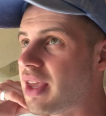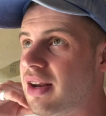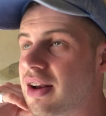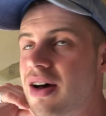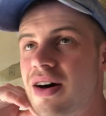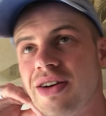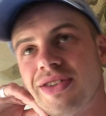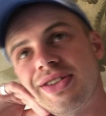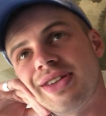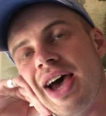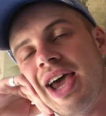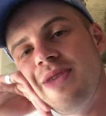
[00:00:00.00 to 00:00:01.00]

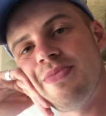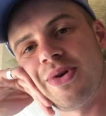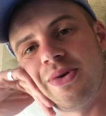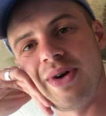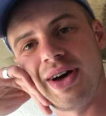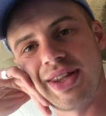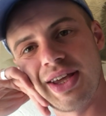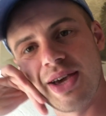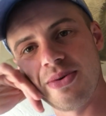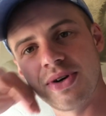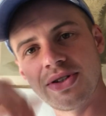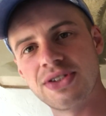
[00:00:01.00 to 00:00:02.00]
last April, I think it
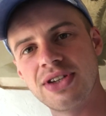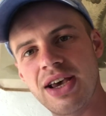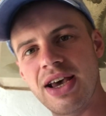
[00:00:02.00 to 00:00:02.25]
was.